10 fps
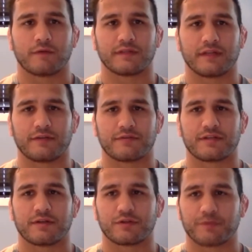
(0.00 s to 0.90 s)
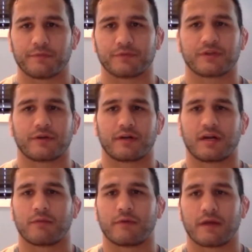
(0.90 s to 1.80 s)
And you see those people starting to
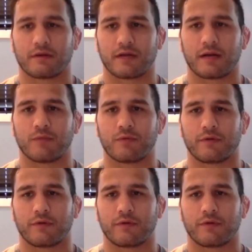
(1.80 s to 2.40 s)
come around a lot more.